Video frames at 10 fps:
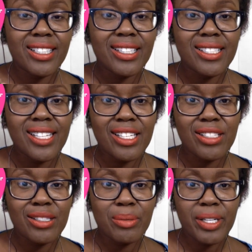in the center
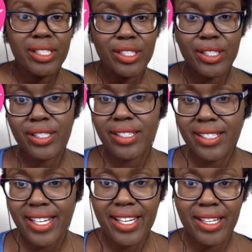of the picture and
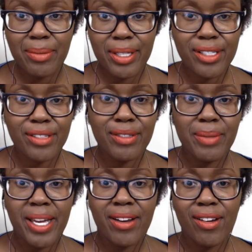taking a picture of them
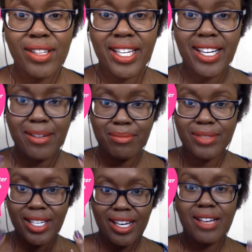head on like I'm
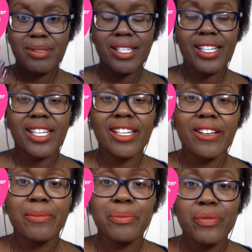sitting here.